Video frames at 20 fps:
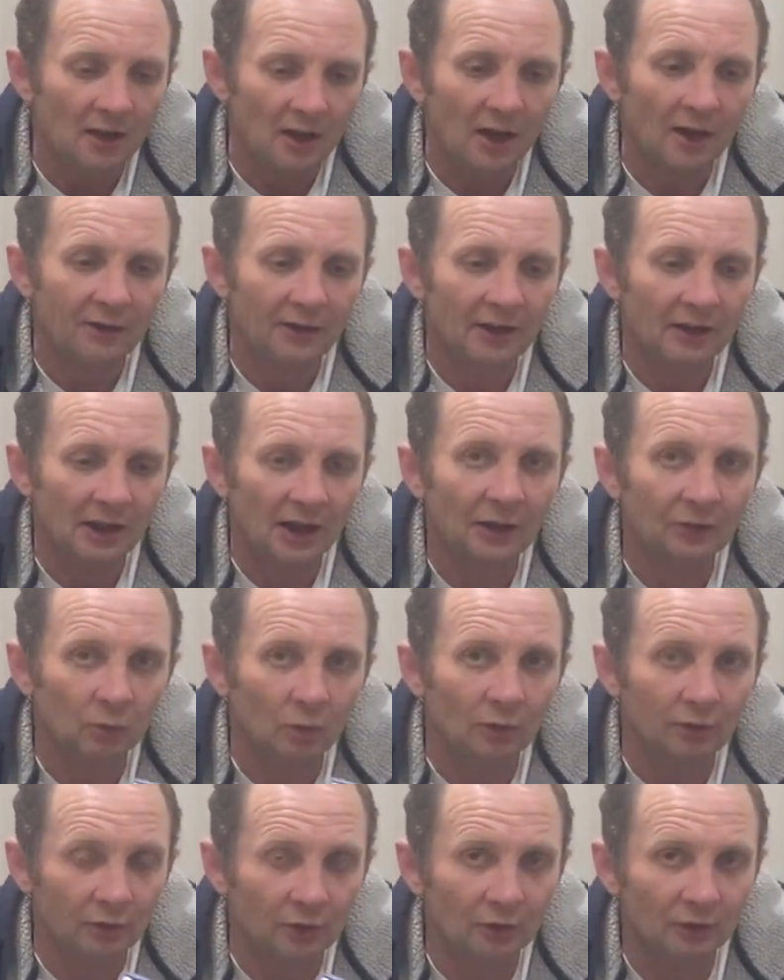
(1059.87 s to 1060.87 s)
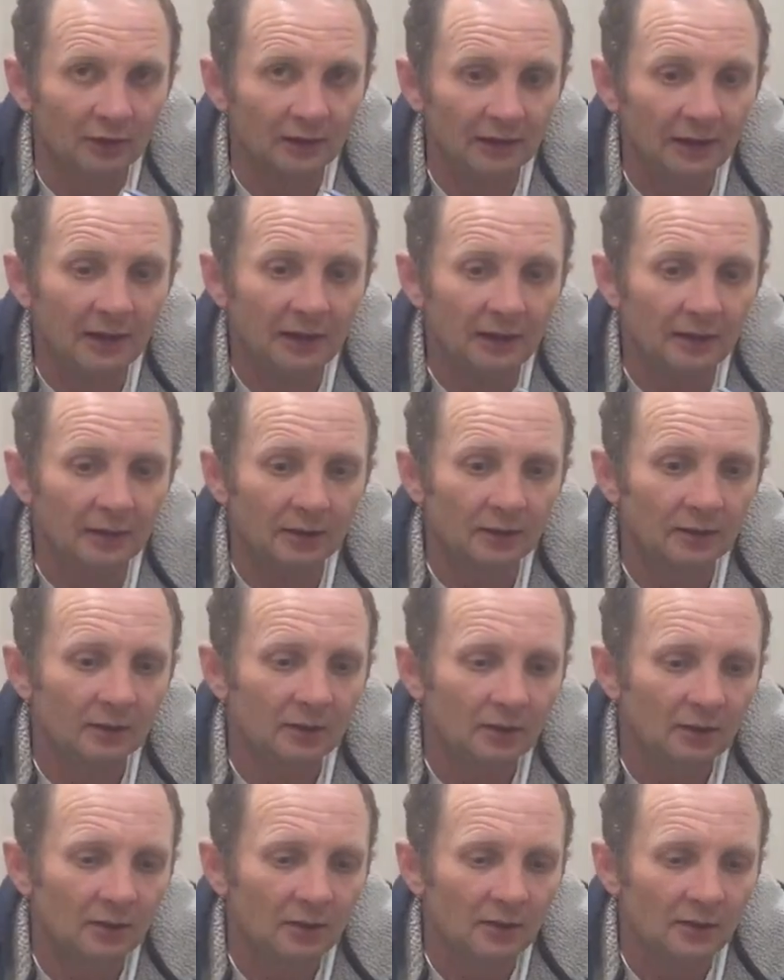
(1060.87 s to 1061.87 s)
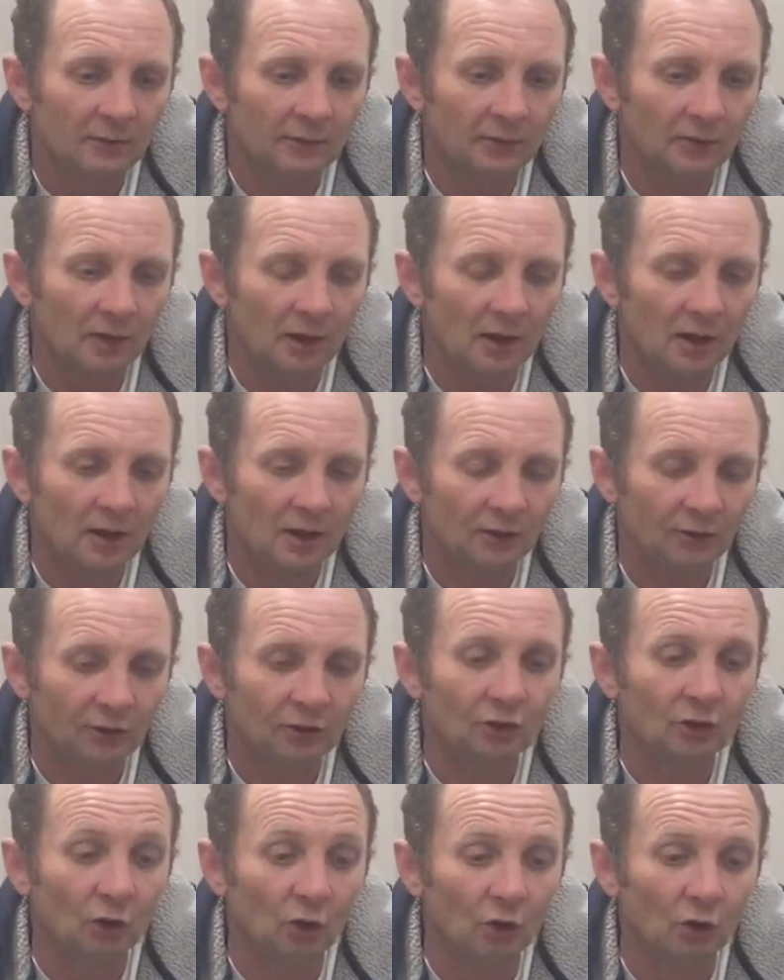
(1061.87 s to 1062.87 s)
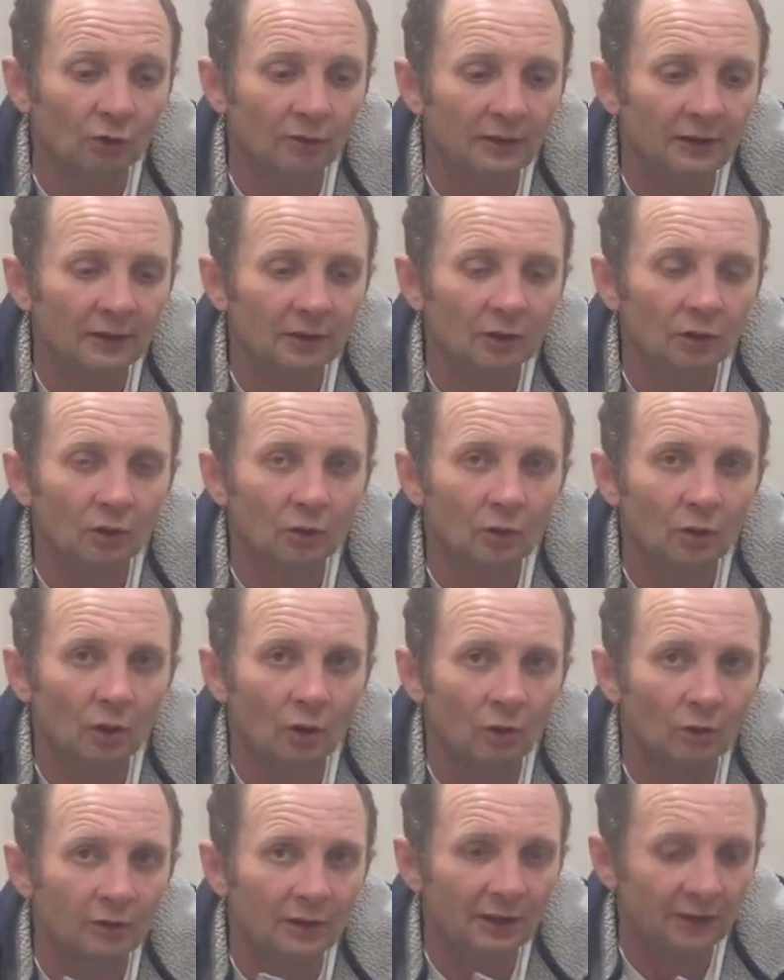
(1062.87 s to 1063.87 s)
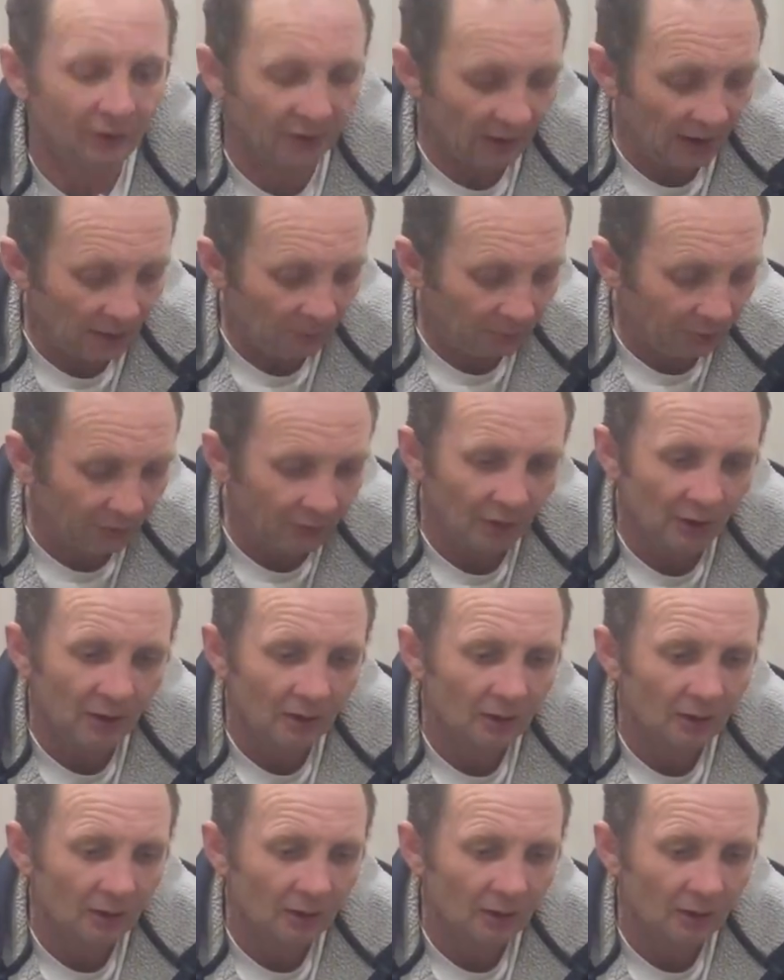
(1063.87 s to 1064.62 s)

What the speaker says: I think that's what you're going to need for storing all your tips,